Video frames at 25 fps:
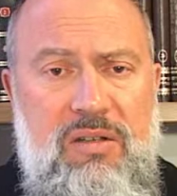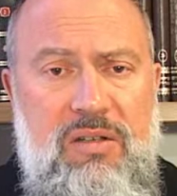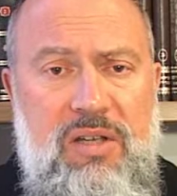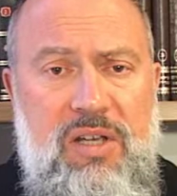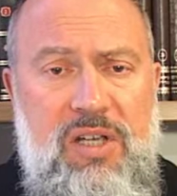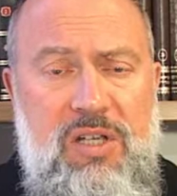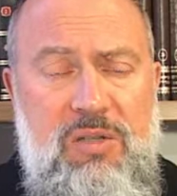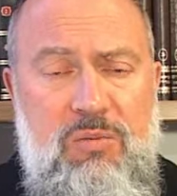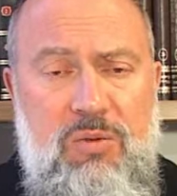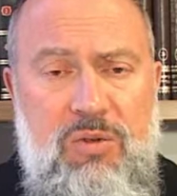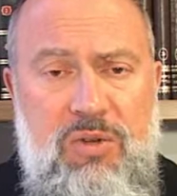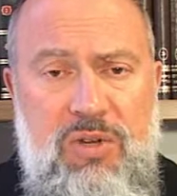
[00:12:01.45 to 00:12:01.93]

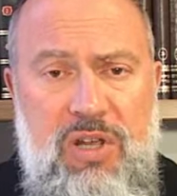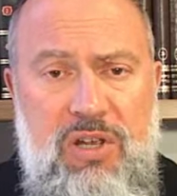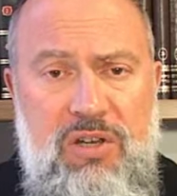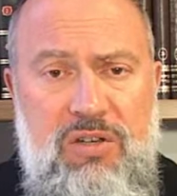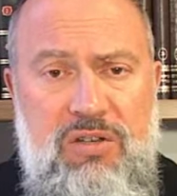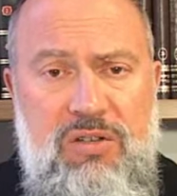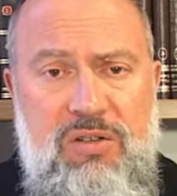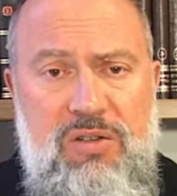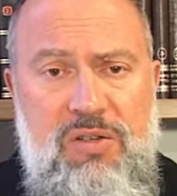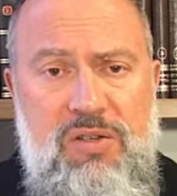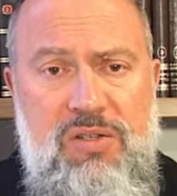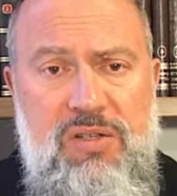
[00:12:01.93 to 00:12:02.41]

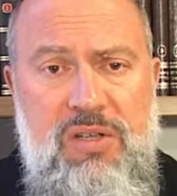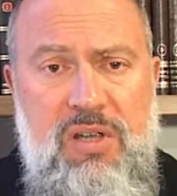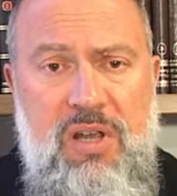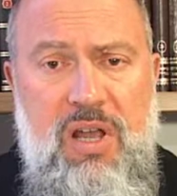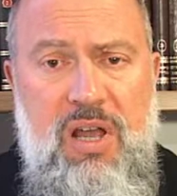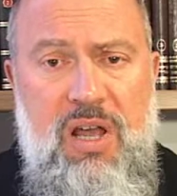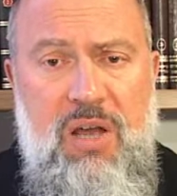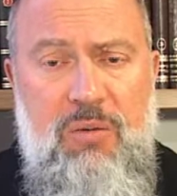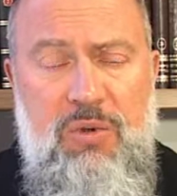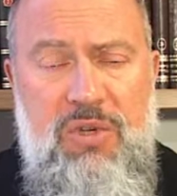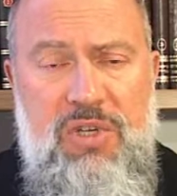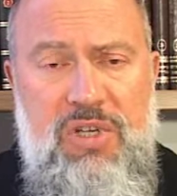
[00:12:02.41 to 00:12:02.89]
explanations
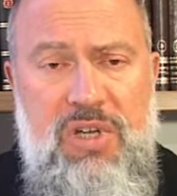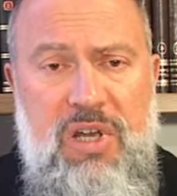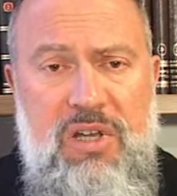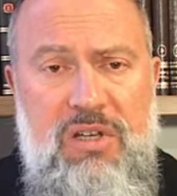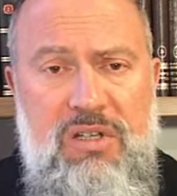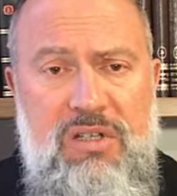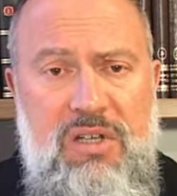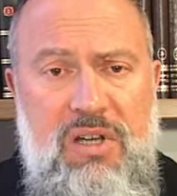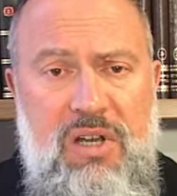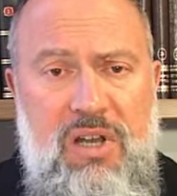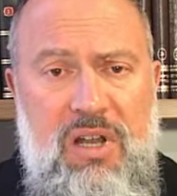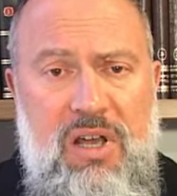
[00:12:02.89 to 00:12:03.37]
which
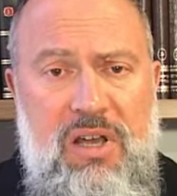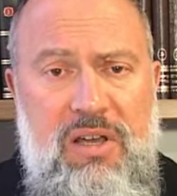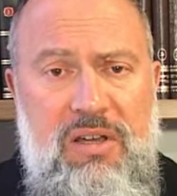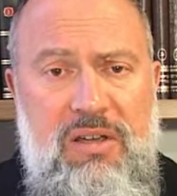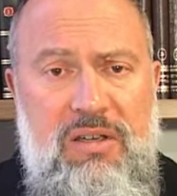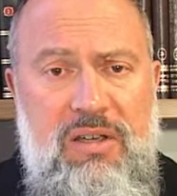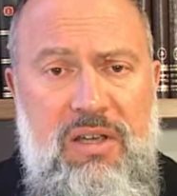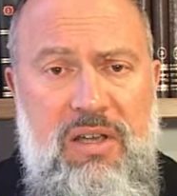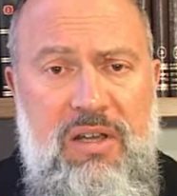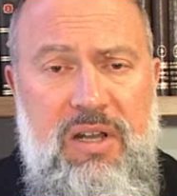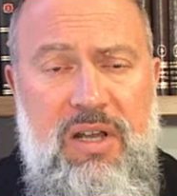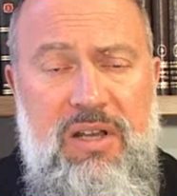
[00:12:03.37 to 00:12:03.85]

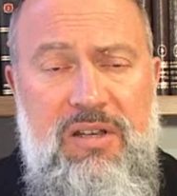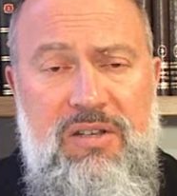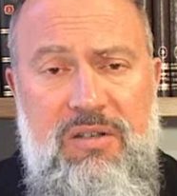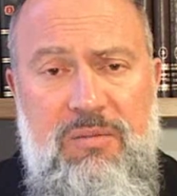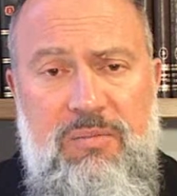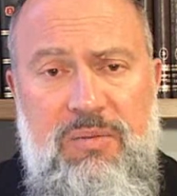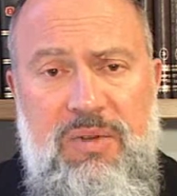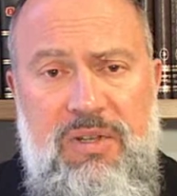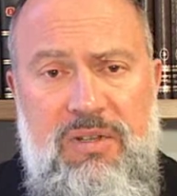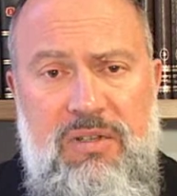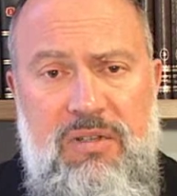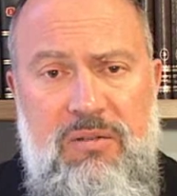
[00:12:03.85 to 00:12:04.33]
underlie and
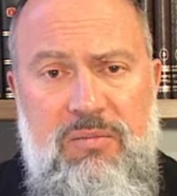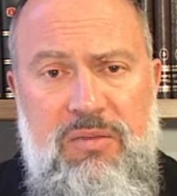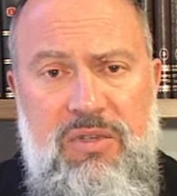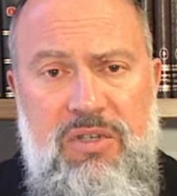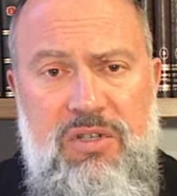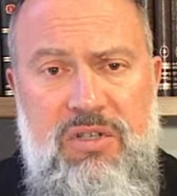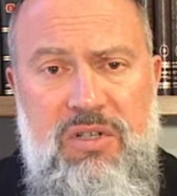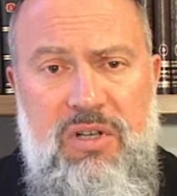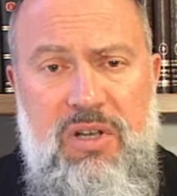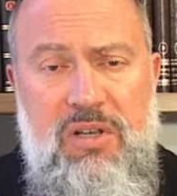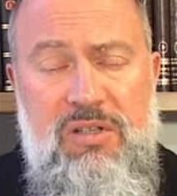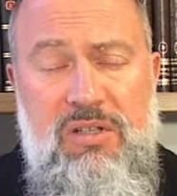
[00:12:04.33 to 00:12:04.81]
underpin the
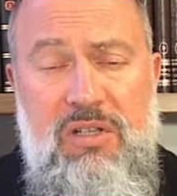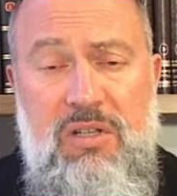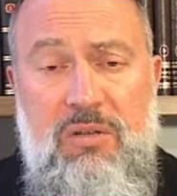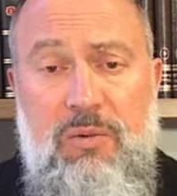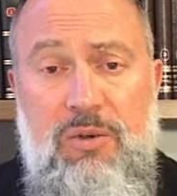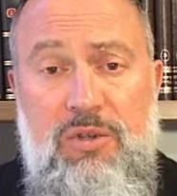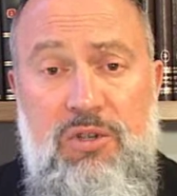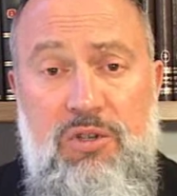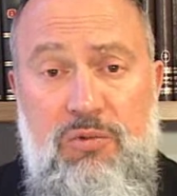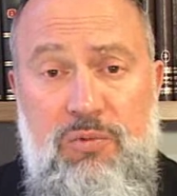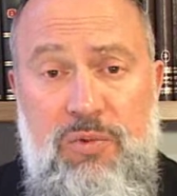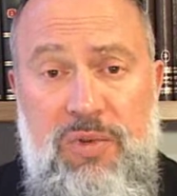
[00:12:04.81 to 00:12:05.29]
Mishnah, so that
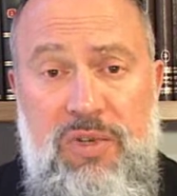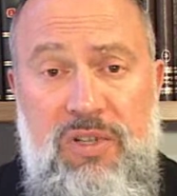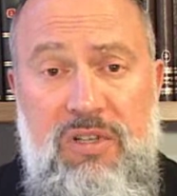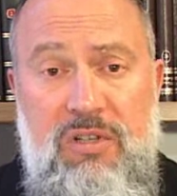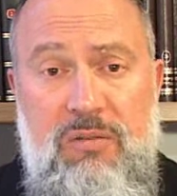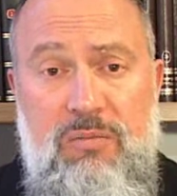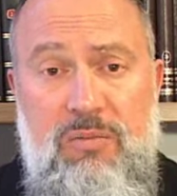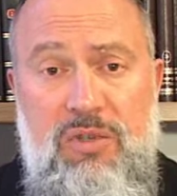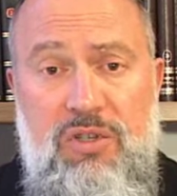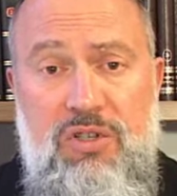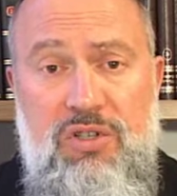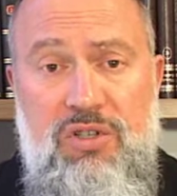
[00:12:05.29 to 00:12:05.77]
when you read
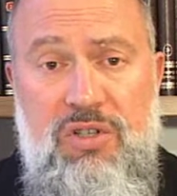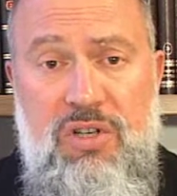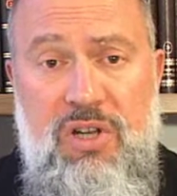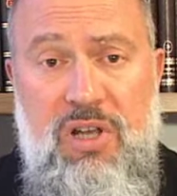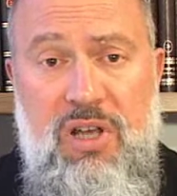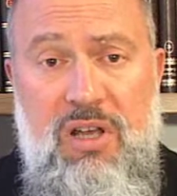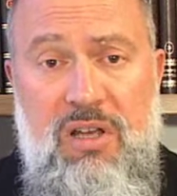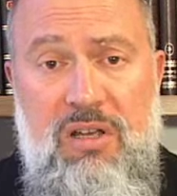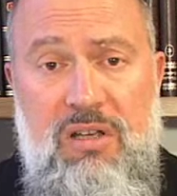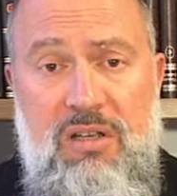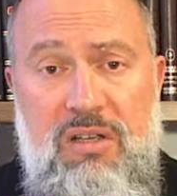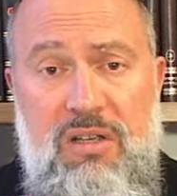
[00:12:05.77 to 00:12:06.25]
the
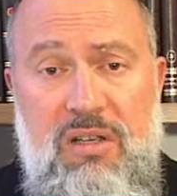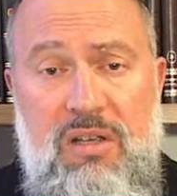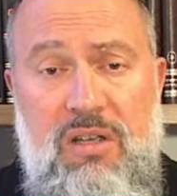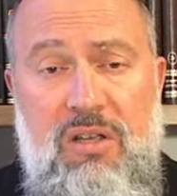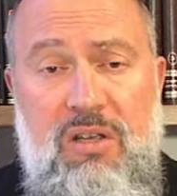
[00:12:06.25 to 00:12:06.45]
Mishnah